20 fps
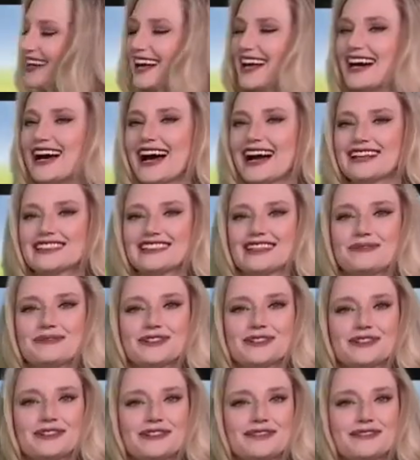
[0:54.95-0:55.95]
at a high
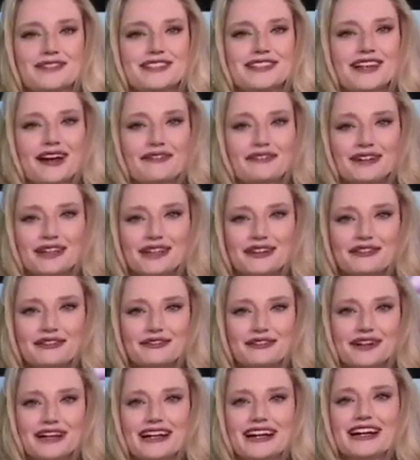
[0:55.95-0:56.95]
temperature of
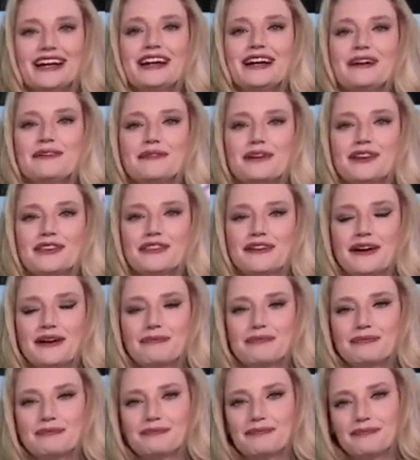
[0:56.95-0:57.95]
73 with
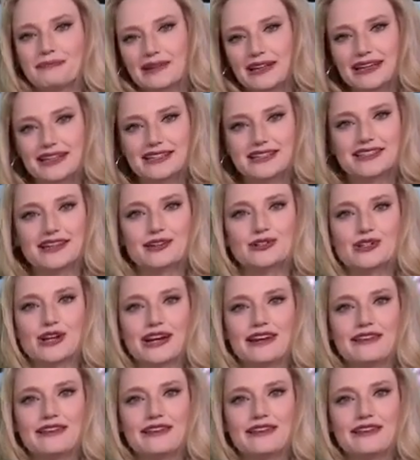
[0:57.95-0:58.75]
plenty of sunshine